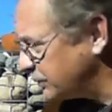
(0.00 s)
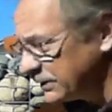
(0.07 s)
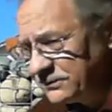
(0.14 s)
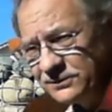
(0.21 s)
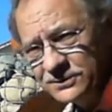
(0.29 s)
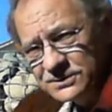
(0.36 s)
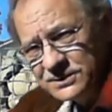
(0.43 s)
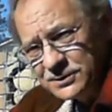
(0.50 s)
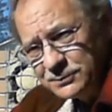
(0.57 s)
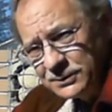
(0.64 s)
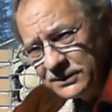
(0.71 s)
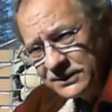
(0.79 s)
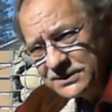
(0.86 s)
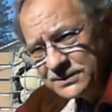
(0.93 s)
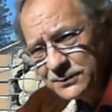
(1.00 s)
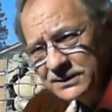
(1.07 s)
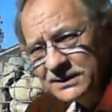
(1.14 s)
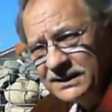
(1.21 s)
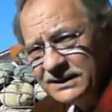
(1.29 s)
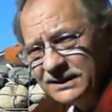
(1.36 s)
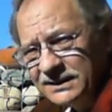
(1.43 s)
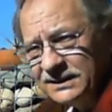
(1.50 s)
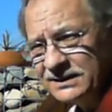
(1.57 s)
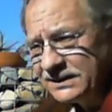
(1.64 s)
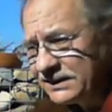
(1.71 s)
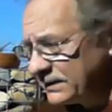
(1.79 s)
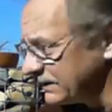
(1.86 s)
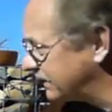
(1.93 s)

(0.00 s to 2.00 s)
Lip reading: my first experience with that kind of thing.